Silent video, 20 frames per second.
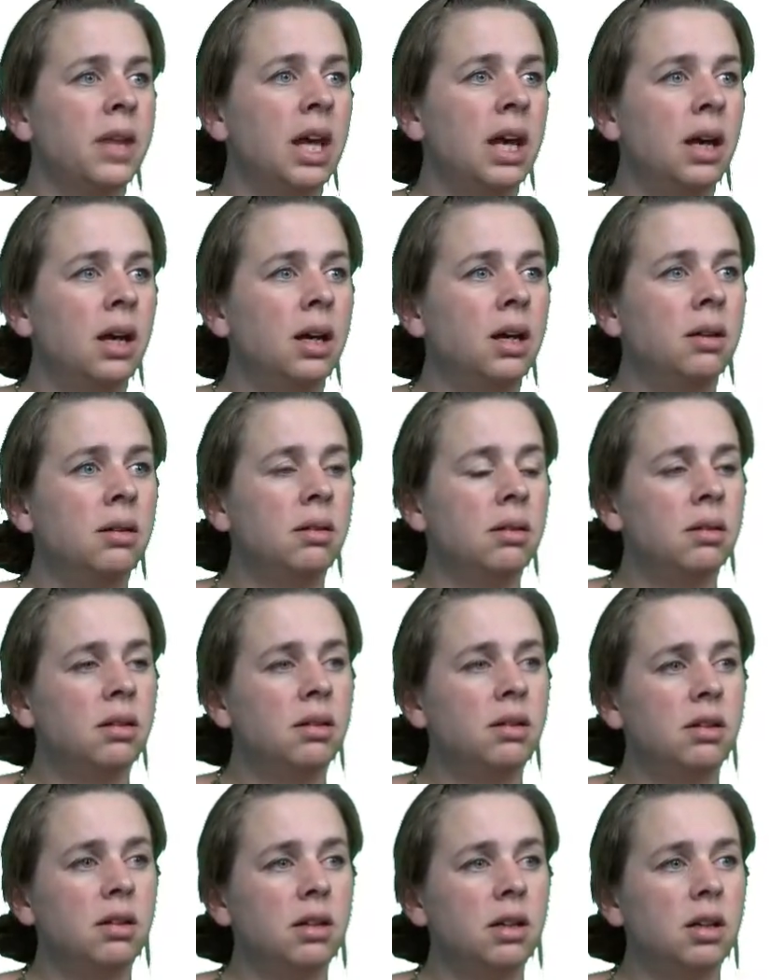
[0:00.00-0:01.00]
And
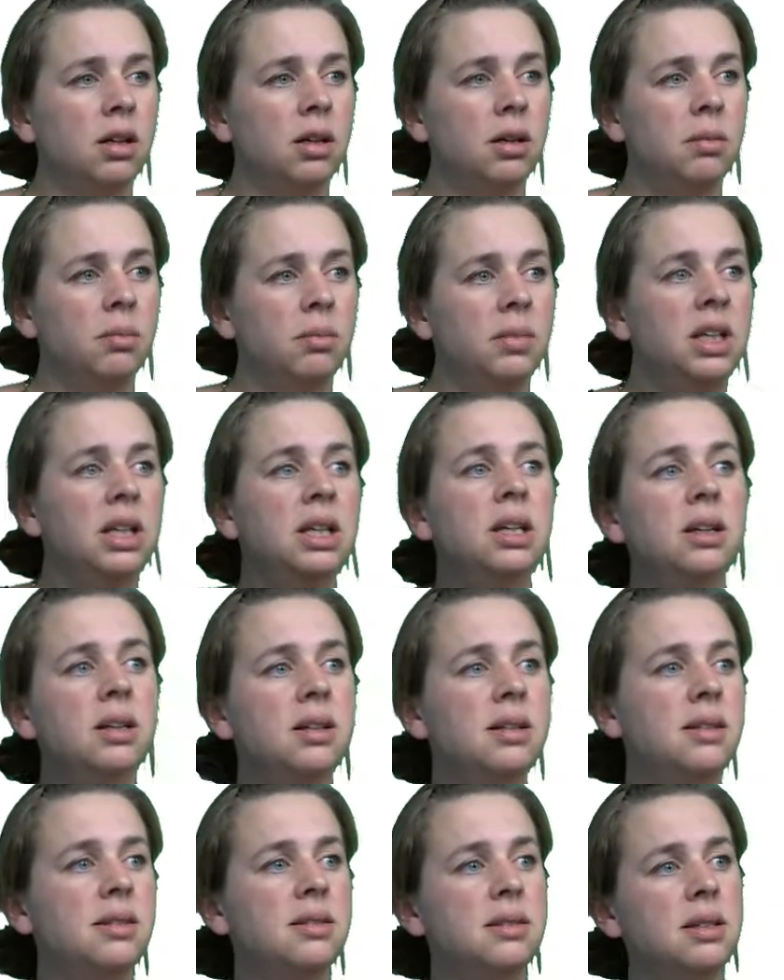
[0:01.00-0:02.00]
here
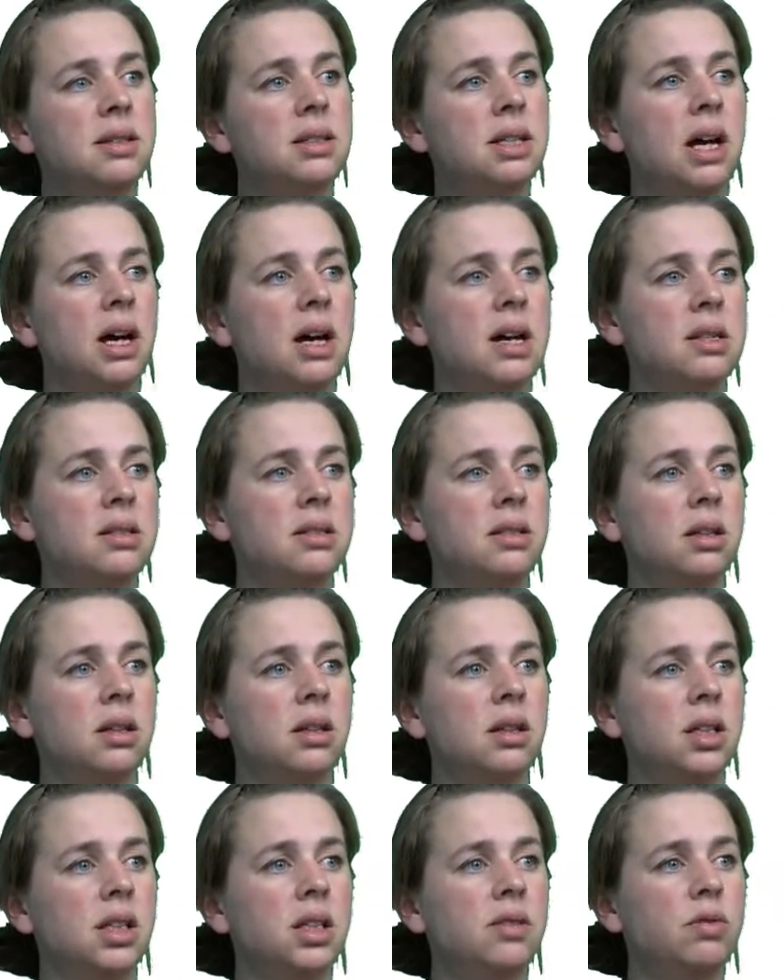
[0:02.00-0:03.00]
is the task,
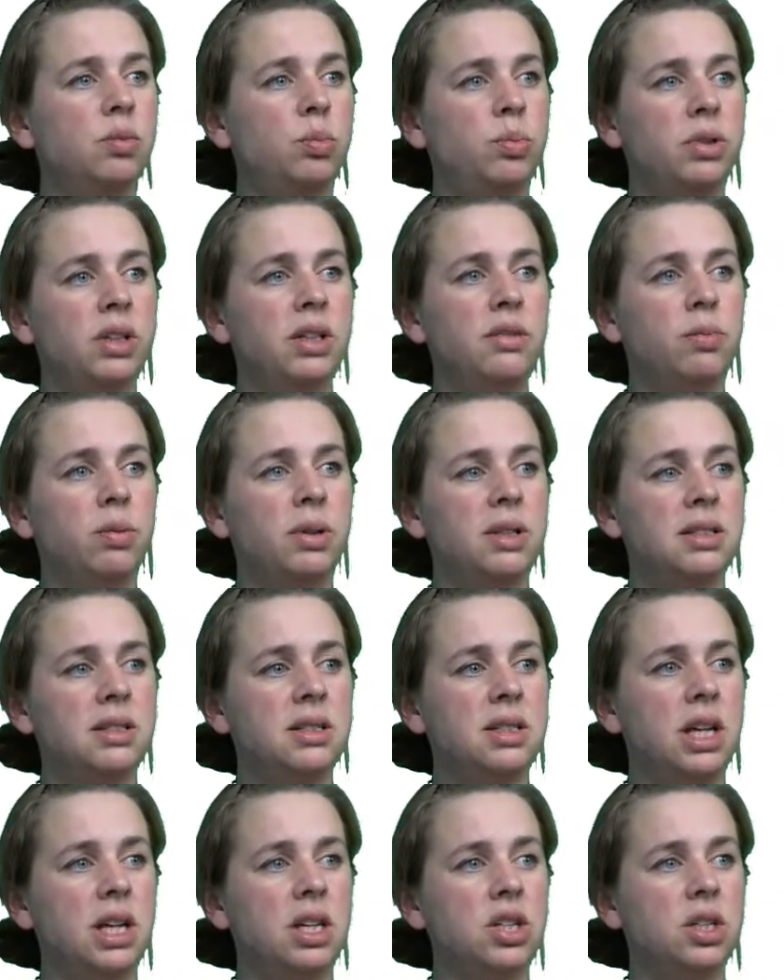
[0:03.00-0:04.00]
give a brief
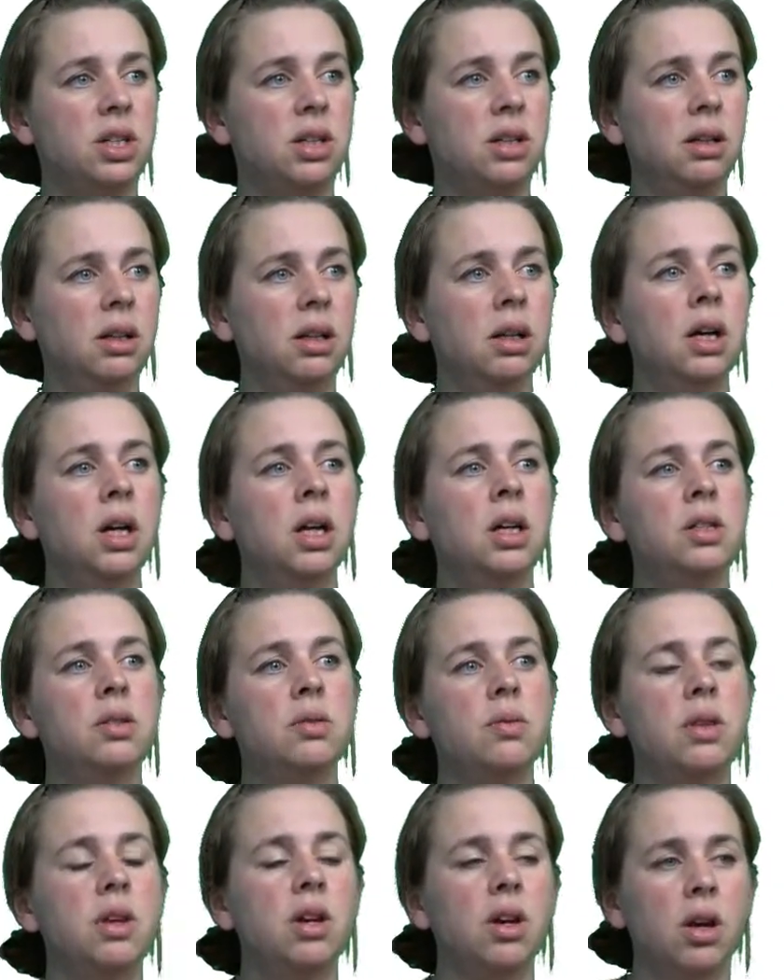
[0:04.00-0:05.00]
presentation
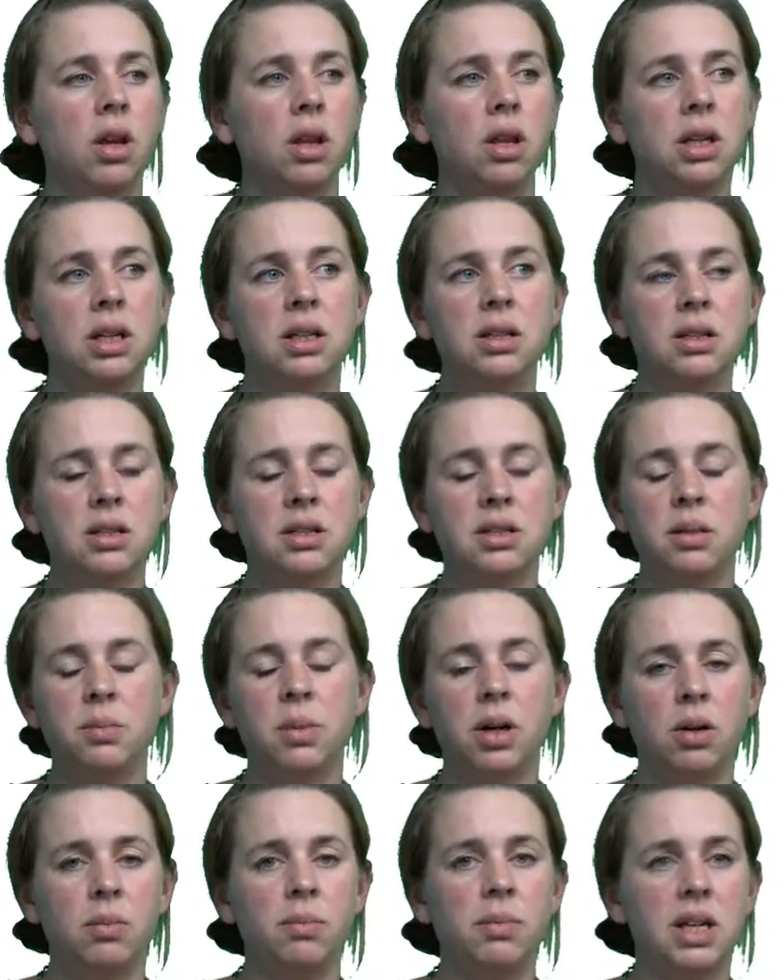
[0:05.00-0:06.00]
to the audience
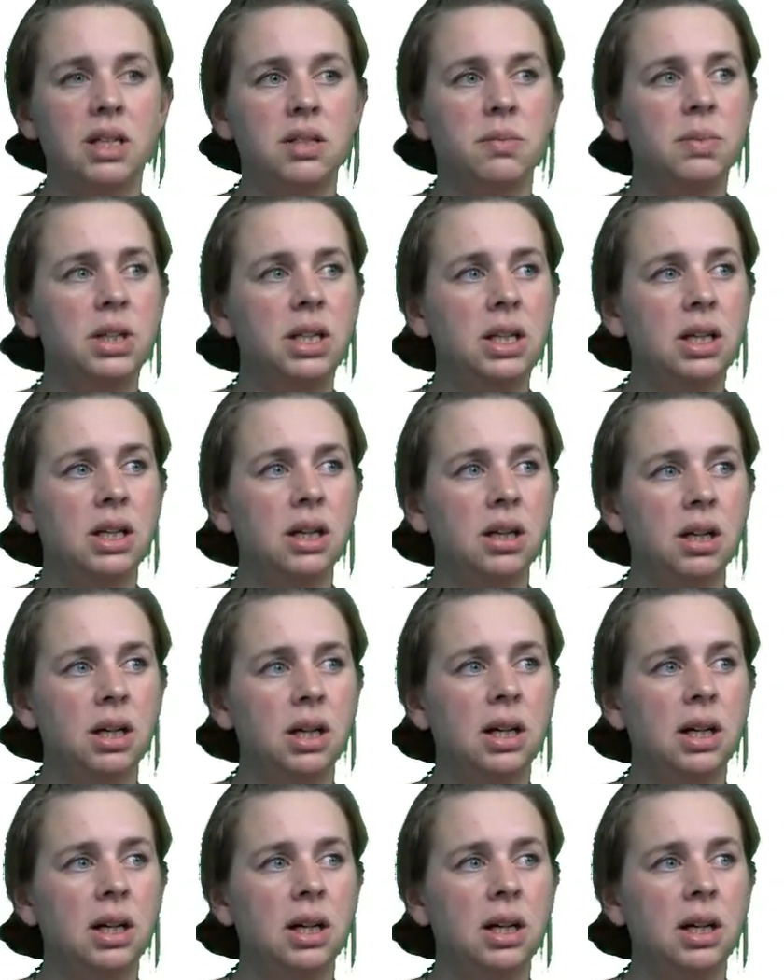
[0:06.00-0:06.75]
about mass media.